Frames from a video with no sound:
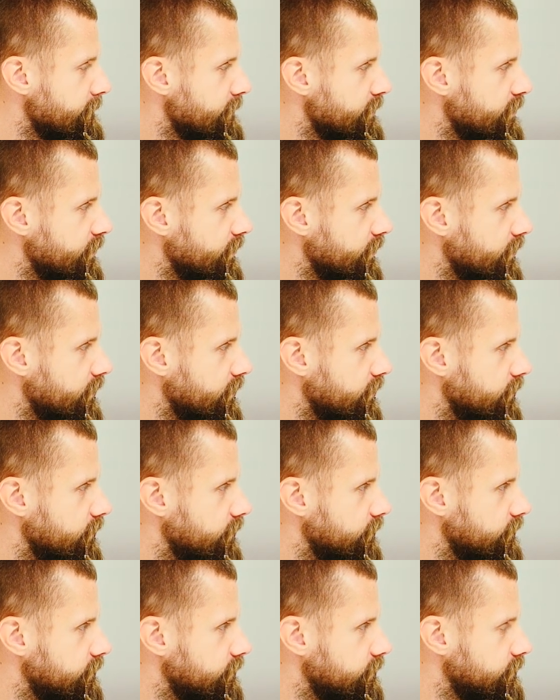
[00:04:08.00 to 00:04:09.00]

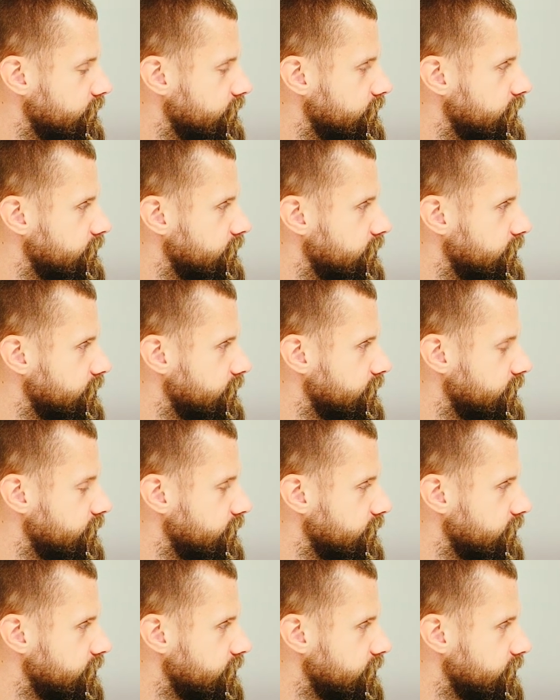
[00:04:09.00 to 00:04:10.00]

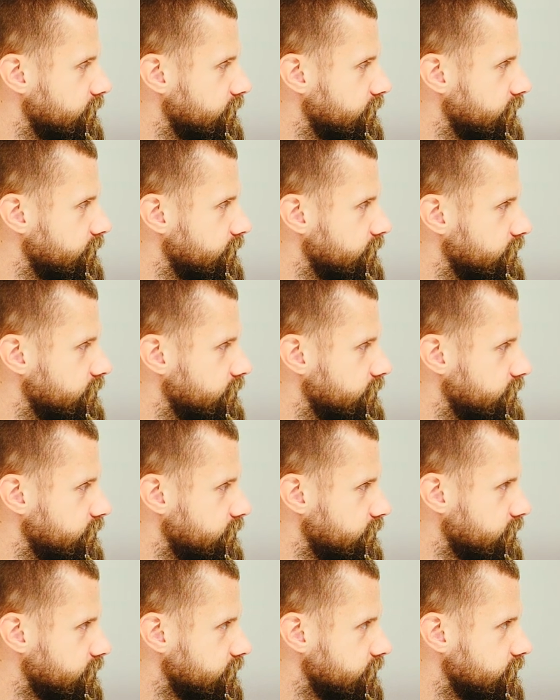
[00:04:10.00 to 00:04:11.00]

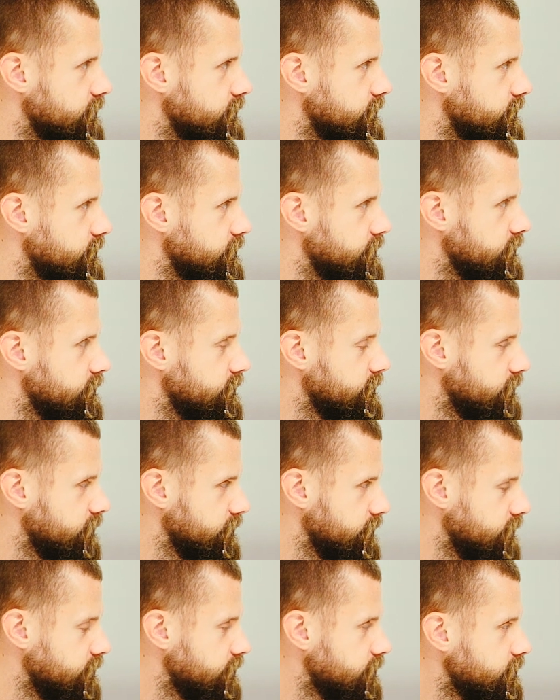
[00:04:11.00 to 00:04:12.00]

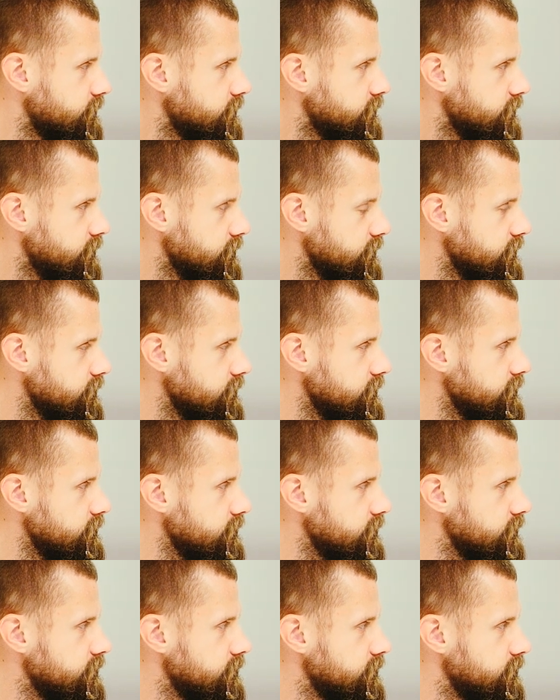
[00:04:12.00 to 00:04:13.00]

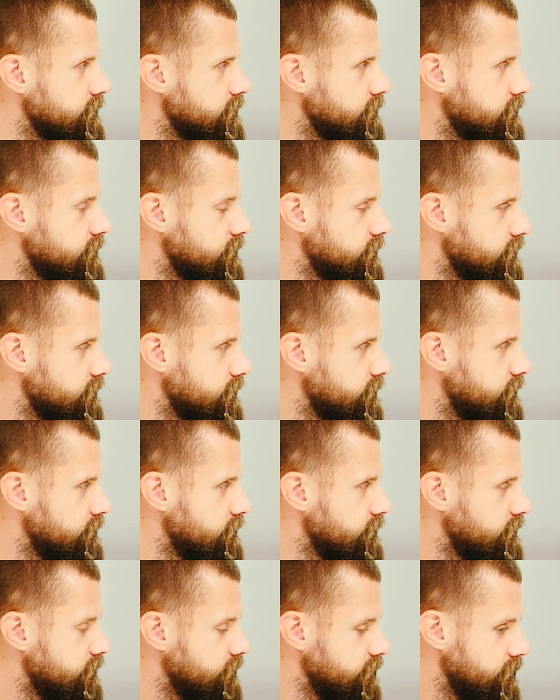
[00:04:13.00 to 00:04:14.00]

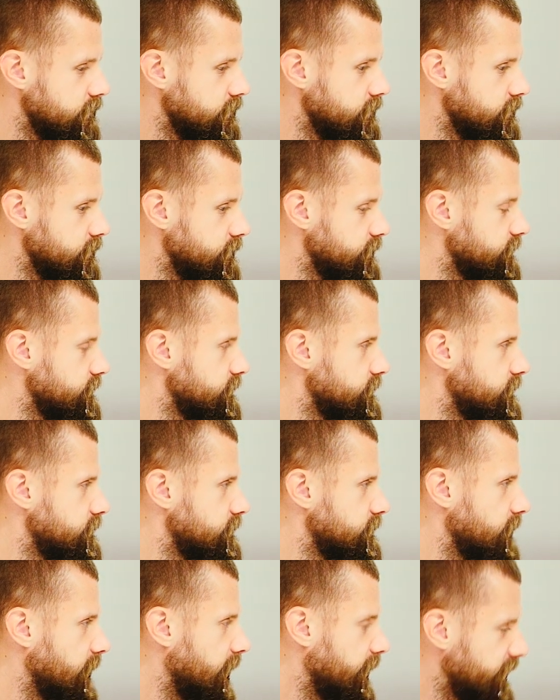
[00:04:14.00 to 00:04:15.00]

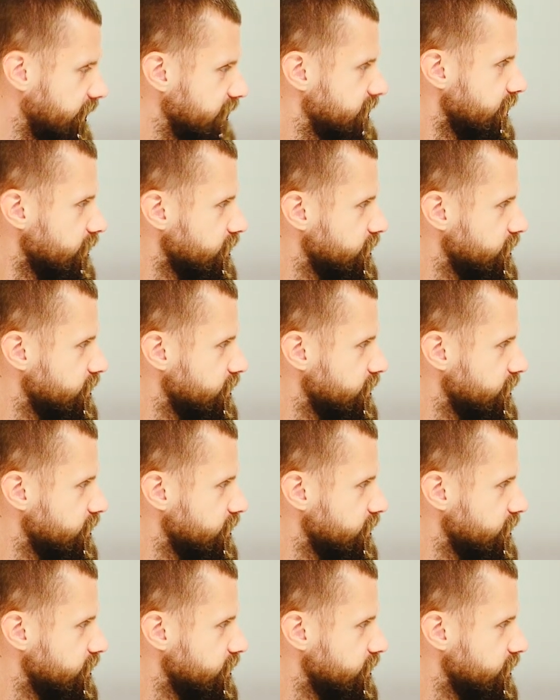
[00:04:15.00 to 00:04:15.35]
The person shown says nothing.